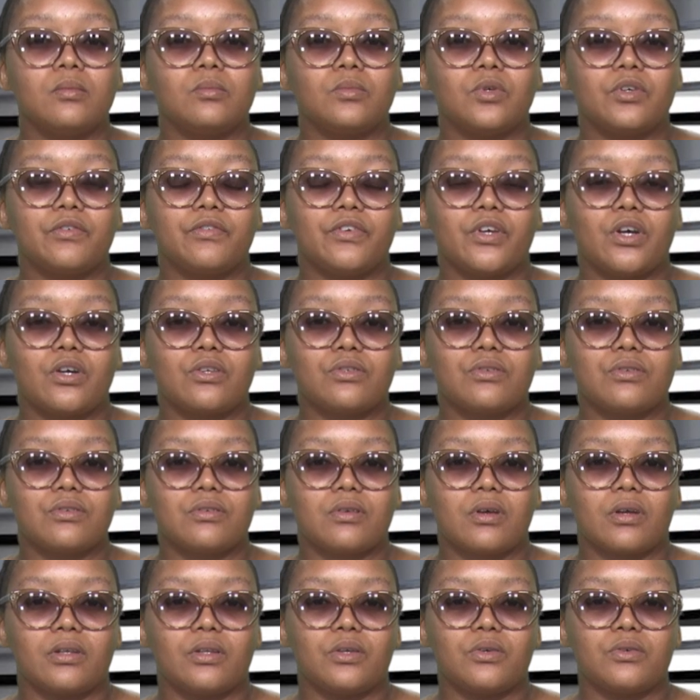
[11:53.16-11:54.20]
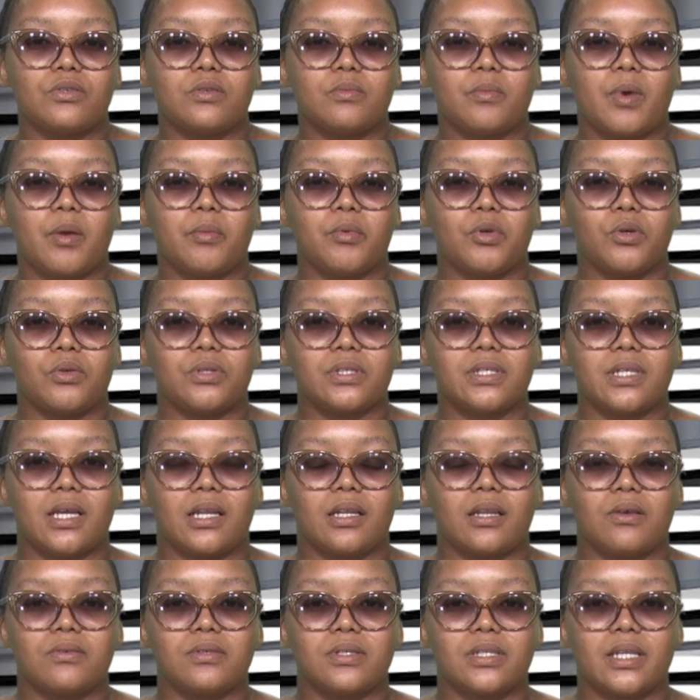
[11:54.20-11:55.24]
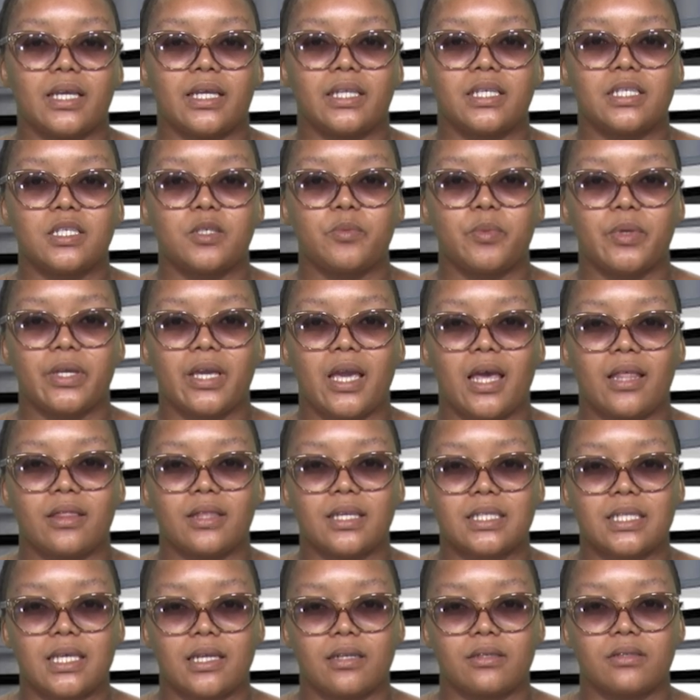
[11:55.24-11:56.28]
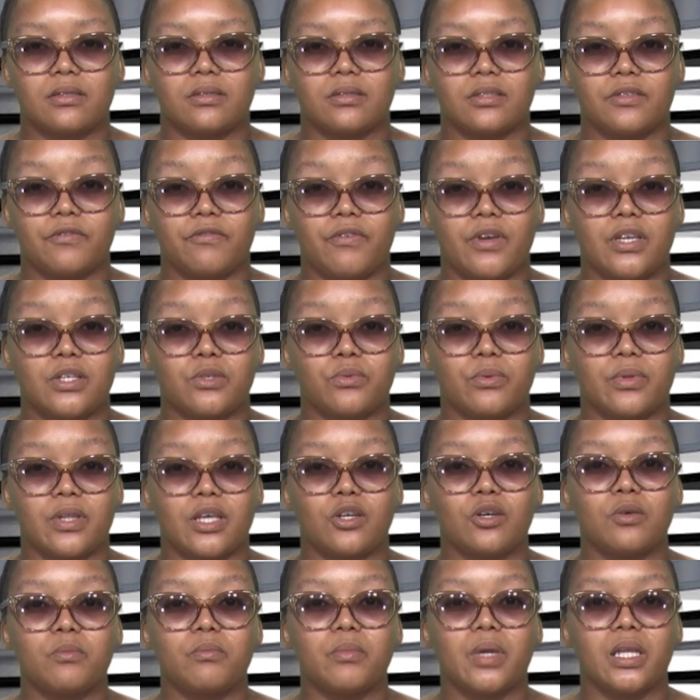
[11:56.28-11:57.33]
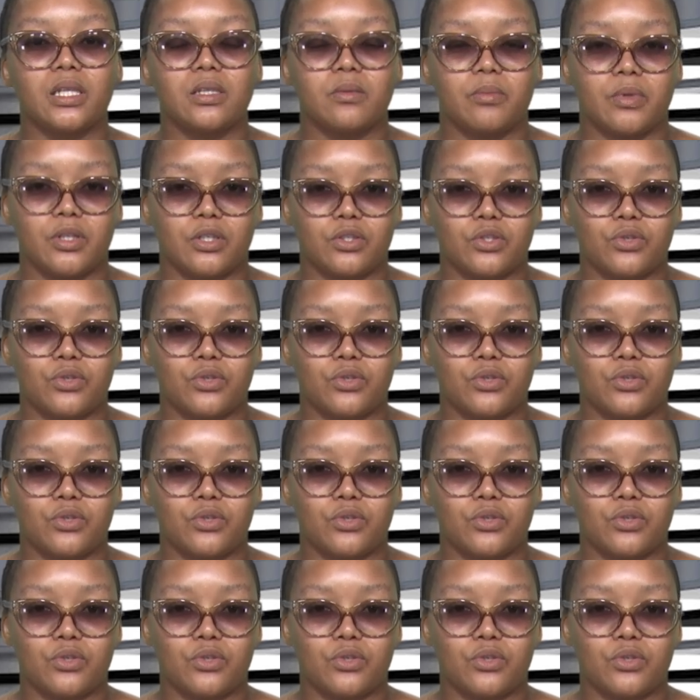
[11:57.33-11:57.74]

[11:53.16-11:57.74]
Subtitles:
Moving on to soccer news, Mamelodi Sundowns ladies began their title defense with a commendable